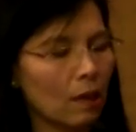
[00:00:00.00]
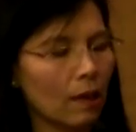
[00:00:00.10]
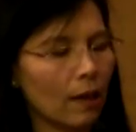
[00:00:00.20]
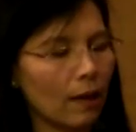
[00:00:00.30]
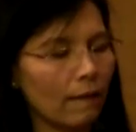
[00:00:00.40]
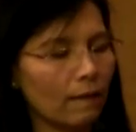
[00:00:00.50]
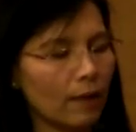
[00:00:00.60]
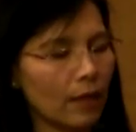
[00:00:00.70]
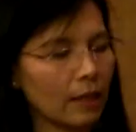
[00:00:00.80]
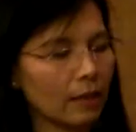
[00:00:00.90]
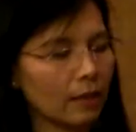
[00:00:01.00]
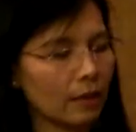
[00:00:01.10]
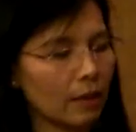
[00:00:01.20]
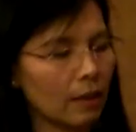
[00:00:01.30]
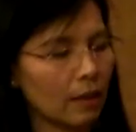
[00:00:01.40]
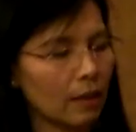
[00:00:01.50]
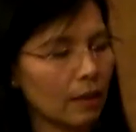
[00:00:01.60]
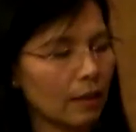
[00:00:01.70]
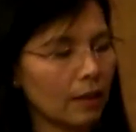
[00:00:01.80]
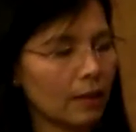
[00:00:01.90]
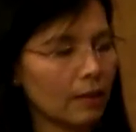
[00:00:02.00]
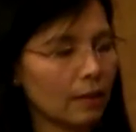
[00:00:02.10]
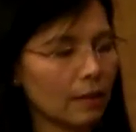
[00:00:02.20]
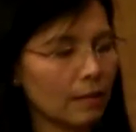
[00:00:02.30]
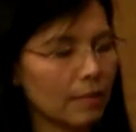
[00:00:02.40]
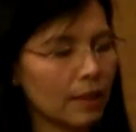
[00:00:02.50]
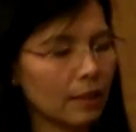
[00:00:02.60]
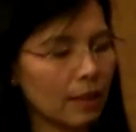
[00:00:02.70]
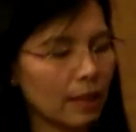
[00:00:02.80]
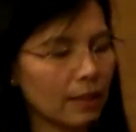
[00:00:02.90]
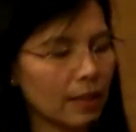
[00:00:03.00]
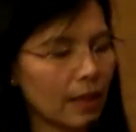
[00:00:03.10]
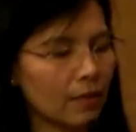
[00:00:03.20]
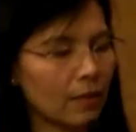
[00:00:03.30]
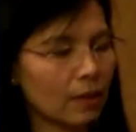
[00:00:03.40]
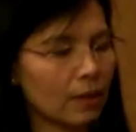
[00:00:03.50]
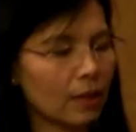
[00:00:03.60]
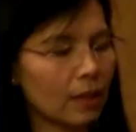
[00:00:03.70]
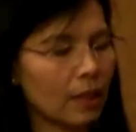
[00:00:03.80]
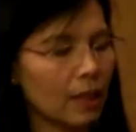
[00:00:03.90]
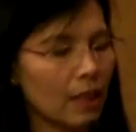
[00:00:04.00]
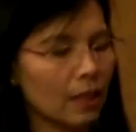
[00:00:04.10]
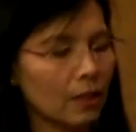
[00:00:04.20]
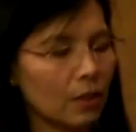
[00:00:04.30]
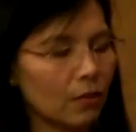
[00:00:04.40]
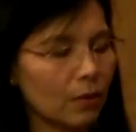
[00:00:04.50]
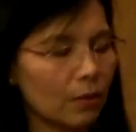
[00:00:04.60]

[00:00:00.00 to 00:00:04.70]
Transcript: And next is Ms. Lacharungkit. She